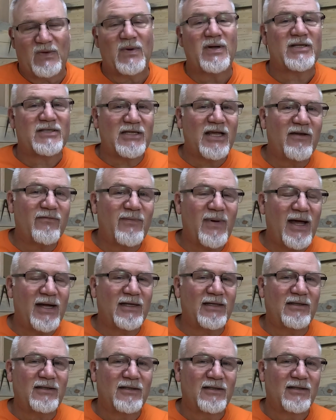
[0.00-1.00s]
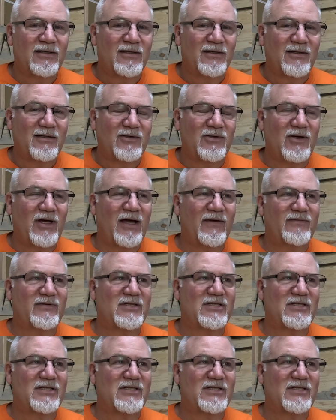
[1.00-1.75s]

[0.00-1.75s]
You want to save money, you have